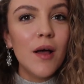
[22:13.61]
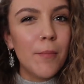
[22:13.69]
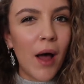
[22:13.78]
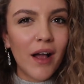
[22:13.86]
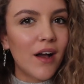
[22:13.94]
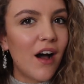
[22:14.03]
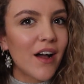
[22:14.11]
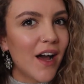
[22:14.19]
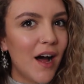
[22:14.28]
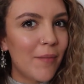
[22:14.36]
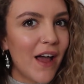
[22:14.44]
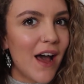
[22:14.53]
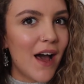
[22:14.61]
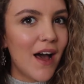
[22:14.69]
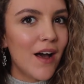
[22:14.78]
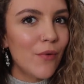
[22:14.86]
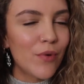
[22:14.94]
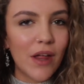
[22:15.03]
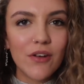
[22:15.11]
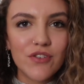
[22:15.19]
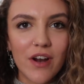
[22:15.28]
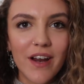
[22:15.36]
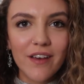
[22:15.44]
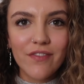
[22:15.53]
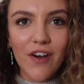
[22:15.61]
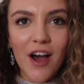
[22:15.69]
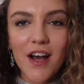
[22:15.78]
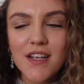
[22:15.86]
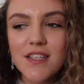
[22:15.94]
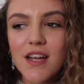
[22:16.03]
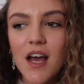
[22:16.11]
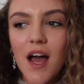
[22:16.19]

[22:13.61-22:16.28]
but I can't curl my hair without straightening it first.